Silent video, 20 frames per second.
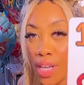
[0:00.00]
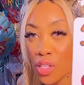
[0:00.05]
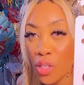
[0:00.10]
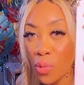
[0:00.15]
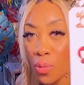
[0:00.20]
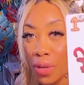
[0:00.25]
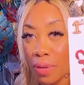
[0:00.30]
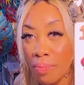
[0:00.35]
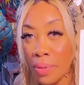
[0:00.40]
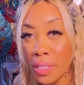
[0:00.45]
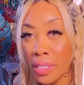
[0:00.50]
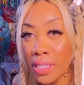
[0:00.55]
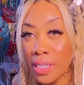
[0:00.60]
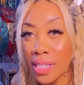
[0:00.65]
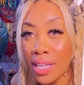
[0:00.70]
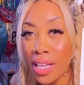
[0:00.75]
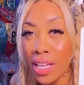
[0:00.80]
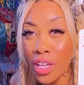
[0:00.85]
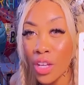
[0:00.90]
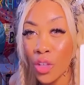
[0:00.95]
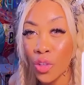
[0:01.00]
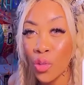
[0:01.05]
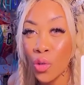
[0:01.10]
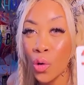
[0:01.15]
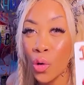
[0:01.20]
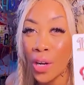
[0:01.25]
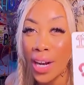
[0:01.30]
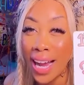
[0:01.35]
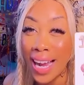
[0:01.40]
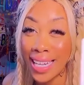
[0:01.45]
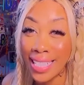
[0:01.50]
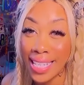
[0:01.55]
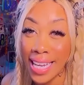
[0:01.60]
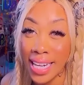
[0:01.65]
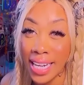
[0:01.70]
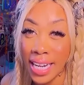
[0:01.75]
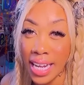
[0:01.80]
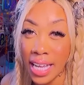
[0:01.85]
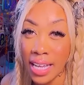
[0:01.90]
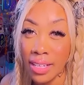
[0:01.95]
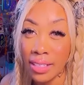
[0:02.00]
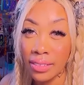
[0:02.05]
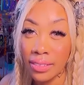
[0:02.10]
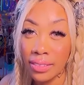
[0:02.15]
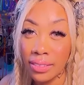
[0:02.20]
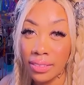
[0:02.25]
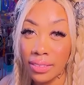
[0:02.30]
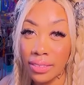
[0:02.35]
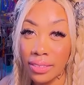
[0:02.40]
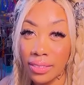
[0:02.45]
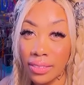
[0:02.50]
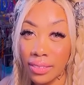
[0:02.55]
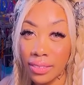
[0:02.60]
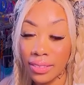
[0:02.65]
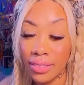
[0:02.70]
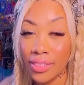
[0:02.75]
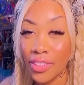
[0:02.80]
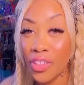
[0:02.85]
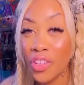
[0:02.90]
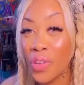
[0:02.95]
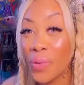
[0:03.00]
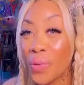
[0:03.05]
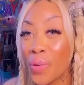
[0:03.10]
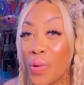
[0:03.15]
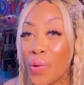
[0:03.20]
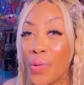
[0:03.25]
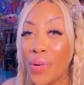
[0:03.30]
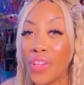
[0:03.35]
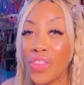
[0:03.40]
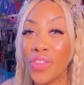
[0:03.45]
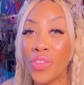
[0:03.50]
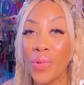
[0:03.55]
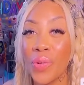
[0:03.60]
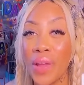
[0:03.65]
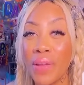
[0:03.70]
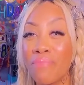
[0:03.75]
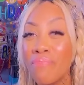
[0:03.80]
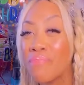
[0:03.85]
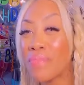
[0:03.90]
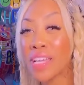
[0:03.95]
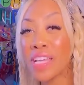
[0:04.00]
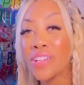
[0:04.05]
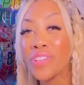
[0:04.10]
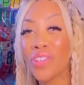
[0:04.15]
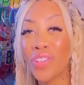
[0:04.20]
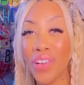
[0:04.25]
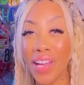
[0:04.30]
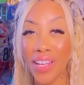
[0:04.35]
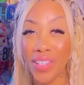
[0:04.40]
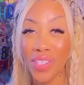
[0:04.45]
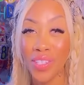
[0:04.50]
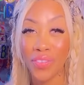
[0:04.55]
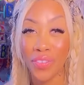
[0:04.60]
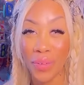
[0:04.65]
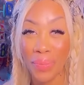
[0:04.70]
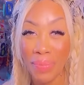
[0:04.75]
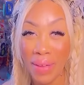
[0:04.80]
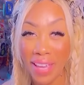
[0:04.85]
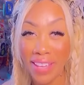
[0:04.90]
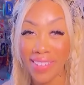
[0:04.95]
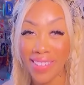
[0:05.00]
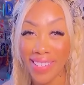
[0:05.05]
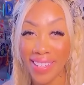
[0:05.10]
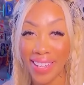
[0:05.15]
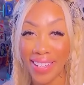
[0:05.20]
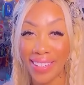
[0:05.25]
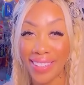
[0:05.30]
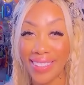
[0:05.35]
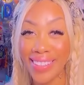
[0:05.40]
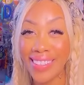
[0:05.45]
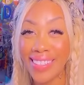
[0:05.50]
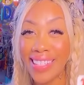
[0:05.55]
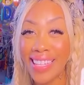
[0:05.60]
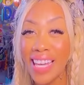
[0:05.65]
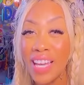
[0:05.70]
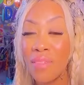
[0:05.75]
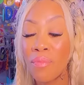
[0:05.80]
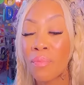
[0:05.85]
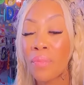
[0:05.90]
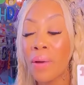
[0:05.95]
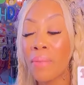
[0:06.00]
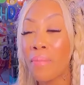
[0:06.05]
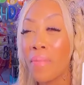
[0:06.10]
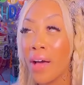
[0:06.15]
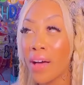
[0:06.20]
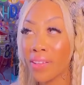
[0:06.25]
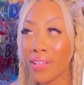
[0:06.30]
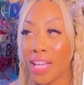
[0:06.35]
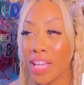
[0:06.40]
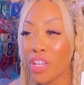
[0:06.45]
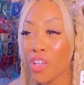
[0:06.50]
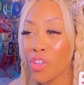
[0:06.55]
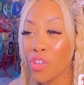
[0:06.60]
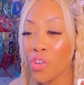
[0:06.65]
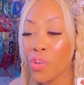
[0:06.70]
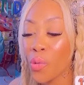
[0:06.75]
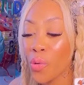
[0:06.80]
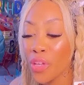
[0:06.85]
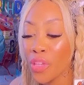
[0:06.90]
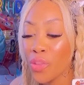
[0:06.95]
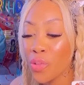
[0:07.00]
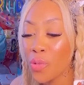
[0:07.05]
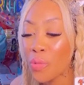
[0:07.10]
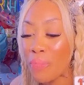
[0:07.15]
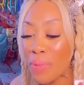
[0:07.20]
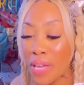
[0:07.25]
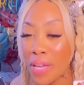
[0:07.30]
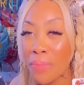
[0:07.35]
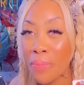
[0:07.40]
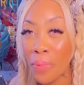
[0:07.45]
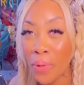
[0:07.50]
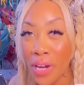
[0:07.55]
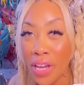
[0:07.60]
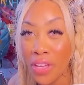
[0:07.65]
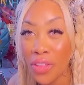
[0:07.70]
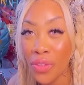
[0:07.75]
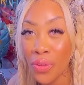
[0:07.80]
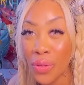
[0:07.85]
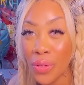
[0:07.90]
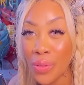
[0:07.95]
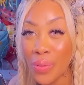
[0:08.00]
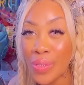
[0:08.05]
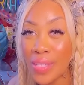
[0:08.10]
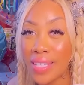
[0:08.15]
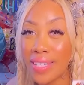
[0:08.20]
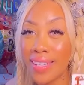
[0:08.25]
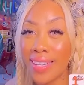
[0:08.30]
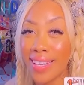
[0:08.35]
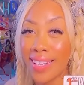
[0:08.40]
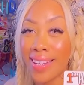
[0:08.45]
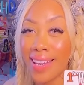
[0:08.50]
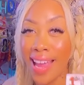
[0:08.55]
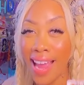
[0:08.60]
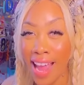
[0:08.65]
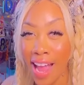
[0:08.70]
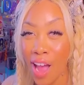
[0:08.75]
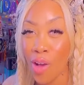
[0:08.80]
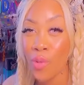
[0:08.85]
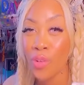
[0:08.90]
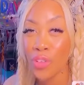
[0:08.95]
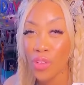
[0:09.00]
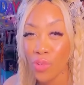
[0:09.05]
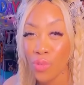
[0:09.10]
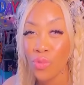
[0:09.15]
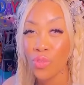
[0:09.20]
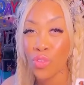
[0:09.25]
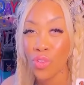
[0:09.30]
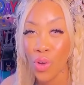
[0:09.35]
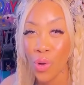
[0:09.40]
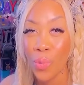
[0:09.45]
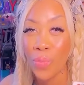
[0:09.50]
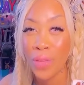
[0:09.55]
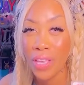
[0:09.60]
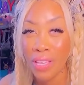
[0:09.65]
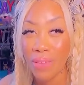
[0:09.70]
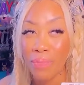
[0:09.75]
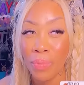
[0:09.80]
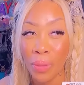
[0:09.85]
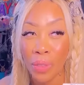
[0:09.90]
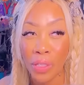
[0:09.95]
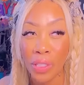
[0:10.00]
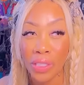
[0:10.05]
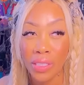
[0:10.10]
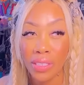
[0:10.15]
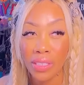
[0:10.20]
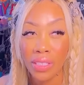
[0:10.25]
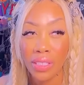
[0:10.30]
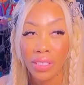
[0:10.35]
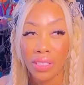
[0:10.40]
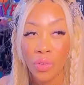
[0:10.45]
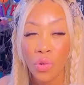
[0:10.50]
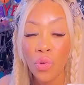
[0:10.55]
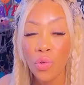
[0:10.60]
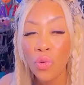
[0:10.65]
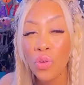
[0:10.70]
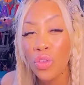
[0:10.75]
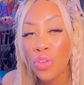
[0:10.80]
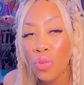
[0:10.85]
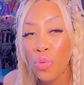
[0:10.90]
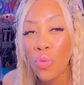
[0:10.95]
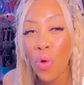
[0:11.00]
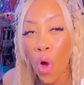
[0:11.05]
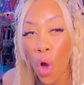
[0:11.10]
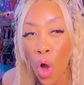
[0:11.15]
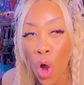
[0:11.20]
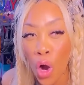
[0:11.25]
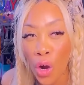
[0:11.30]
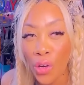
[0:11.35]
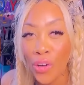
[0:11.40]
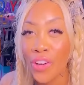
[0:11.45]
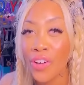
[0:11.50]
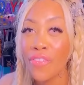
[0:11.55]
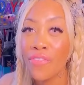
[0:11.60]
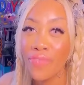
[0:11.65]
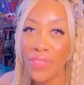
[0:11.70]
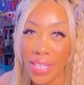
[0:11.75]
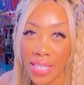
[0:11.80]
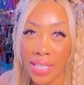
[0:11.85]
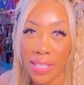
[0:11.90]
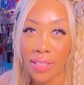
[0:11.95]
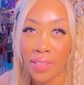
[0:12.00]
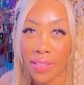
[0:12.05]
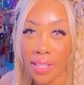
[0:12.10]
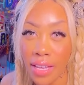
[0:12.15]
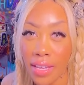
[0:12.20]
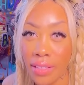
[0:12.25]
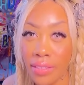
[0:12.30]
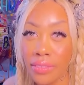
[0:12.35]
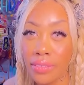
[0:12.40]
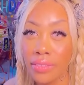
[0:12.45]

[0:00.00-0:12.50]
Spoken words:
are rebuilding your identity. You are going through a big transformation, but like you're going through big breakthroughs in how you show people who you are physically.